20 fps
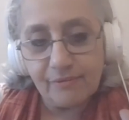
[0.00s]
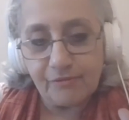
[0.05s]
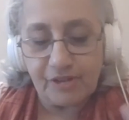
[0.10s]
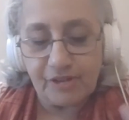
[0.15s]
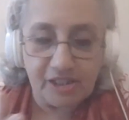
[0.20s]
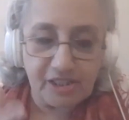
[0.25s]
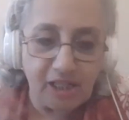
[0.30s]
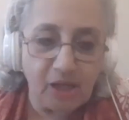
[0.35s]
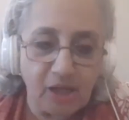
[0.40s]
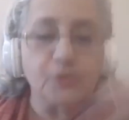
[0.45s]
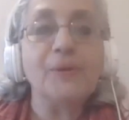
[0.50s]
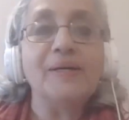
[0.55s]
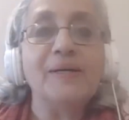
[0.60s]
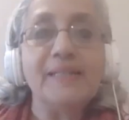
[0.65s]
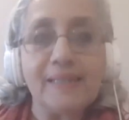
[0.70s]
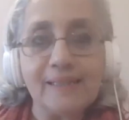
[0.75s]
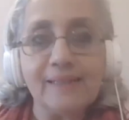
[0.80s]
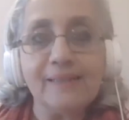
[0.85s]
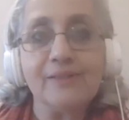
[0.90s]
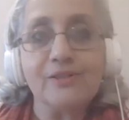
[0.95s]
we are now
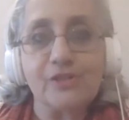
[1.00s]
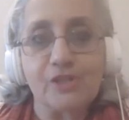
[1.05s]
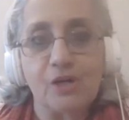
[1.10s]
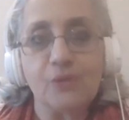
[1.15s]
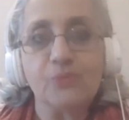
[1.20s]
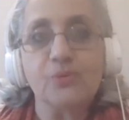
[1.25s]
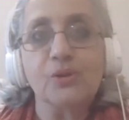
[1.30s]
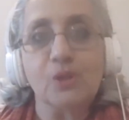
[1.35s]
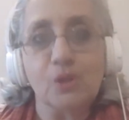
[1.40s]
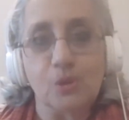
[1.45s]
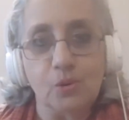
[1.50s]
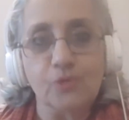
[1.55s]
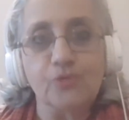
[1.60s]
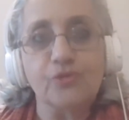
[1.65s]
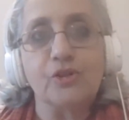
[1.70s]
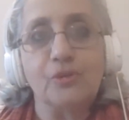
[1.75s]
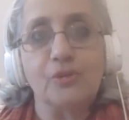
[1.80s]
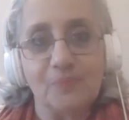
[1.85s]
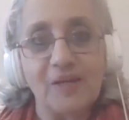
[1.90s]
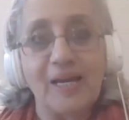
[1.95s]
20 years down the road
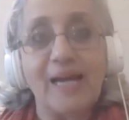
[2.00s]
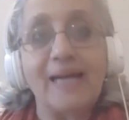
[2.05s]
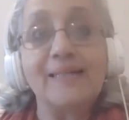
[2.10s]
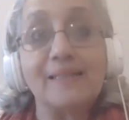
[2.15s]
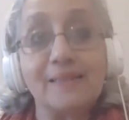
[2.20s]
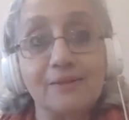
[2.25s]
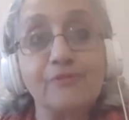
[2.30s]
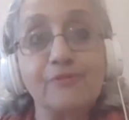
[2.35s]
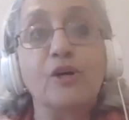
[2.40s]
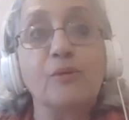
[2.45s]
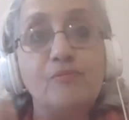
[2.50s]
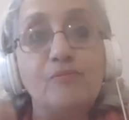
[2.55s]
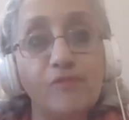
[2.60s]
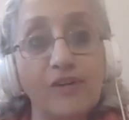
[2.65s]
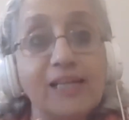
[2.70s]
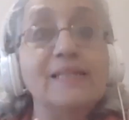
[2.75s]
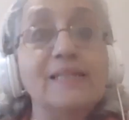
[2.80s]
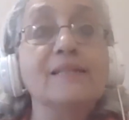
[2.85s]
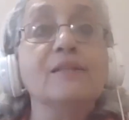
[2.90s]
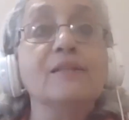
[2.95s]
from that, from
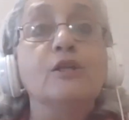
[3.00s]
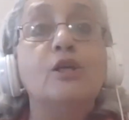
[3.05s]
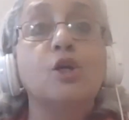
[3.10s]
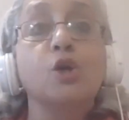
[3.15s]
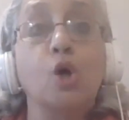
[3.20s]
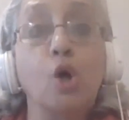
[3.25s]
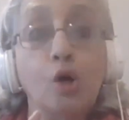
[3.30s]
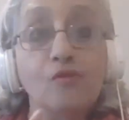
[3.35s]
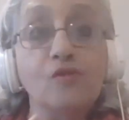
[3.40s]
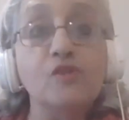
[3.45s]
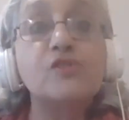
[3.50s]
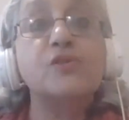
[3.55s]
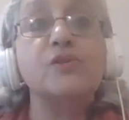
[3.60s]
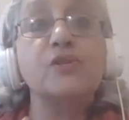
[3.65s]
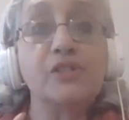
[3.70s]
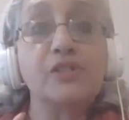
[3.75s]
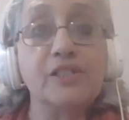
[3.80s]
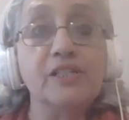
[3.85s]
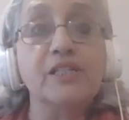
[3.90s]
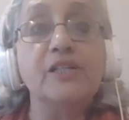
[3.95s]
when the law was
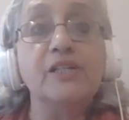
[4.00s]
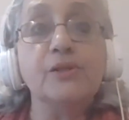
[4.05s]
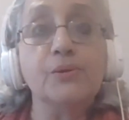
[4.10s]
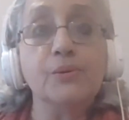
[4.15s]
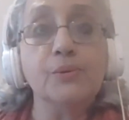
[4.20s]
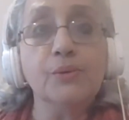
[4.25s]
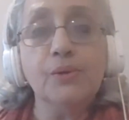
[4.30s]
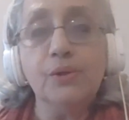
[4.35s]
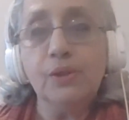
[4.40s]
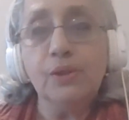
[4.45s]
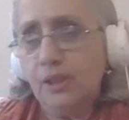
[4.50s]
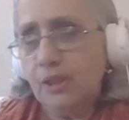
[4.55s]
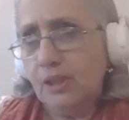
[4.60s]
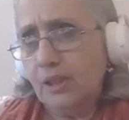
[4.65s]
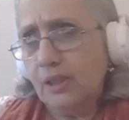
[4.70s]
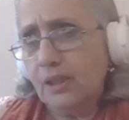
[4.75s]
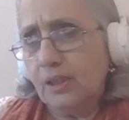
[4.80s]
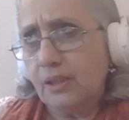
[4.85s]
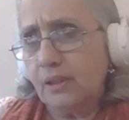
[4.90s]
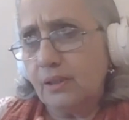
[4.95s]
written into,
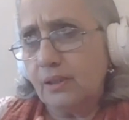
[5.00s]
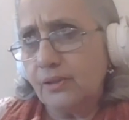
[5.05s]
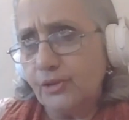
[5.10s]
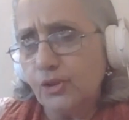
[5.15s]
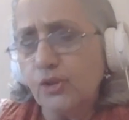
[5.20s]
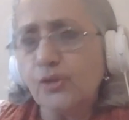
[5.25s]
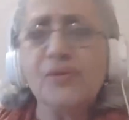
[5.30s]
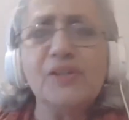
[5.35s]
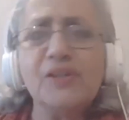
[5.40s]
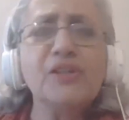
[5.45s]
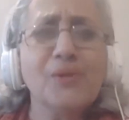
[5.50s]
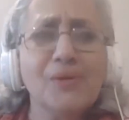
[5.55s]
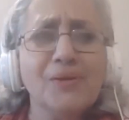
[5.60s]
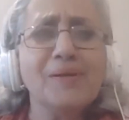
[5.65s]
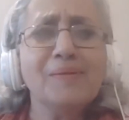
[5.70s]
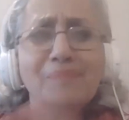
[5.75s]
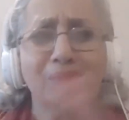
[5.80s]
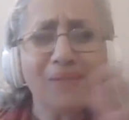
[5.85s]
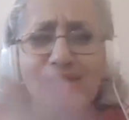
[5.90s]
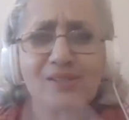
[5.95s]
when
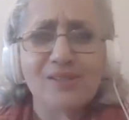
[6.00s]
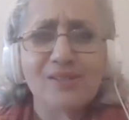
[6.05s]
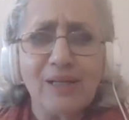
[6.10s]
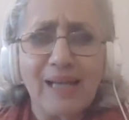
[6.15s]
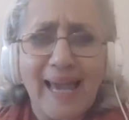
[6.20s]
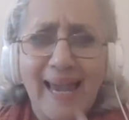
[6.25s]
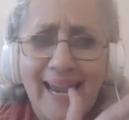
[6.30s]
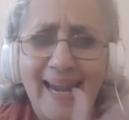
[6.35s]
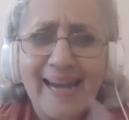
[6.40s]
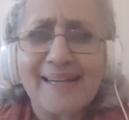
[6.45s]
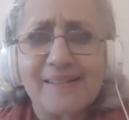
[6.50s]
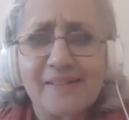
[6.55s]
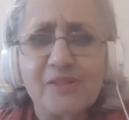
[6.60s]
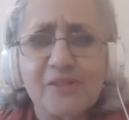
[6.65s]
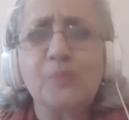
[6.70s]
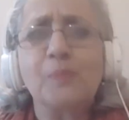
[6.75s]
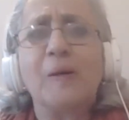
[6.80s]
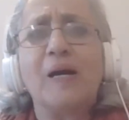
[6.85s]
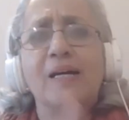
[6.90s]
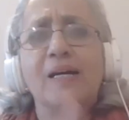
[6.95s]
there's an act
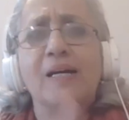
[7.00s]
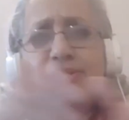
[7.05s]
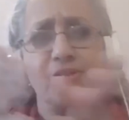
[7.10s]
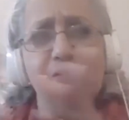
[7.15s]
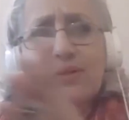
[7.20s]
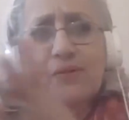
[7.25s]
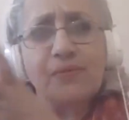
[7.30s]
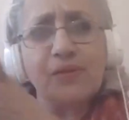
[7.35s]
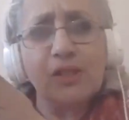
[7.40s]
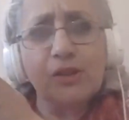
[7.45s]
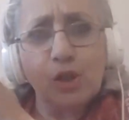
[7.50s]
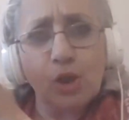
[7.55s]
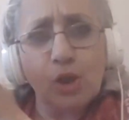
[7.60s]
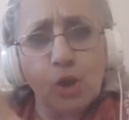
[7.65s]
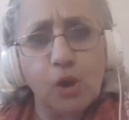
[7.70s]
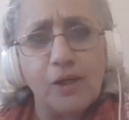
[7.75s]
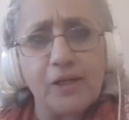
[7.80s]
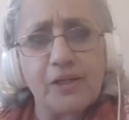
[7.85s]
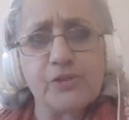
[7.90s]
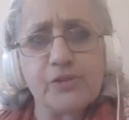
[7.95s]
is passed and then the
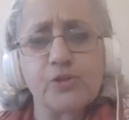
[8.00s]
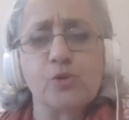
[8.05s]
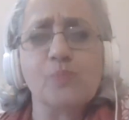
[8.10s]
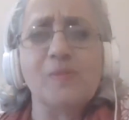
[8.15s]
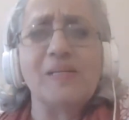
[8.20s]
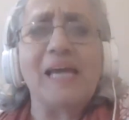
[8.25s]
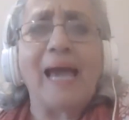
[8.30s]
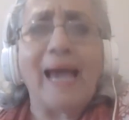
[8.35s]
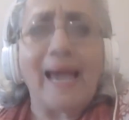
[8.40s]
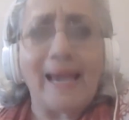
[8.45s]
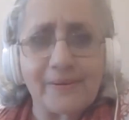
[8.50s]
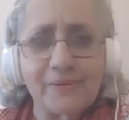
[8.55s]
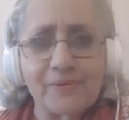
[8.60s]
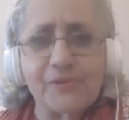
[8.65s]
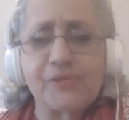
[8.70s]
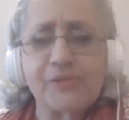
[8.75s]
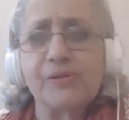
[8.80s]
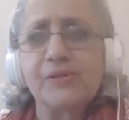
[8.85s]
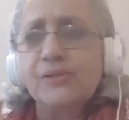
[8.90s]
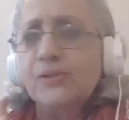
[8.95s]
law has to be
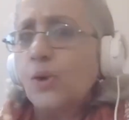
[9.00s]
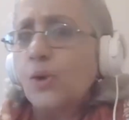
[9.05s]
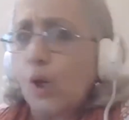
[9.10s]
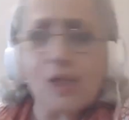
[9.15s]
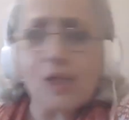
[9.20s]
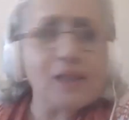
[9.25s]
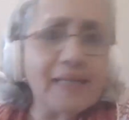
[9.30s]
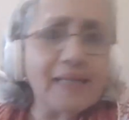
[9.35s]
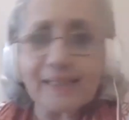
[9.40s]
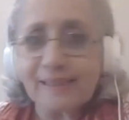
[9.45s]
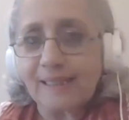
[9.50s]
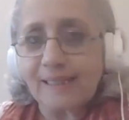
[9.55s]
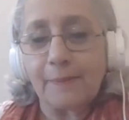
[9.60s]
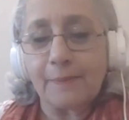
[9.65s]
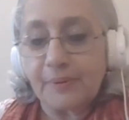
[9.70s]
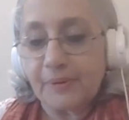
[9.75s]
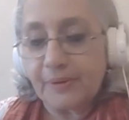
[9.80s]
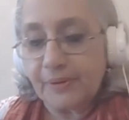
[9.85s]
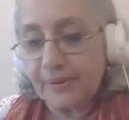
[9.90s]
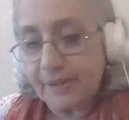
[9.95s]
actioned, all that
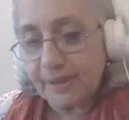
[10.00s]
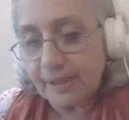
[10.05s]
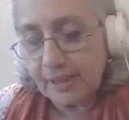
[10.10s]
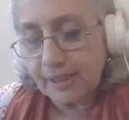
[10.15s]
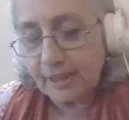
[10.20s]
happened.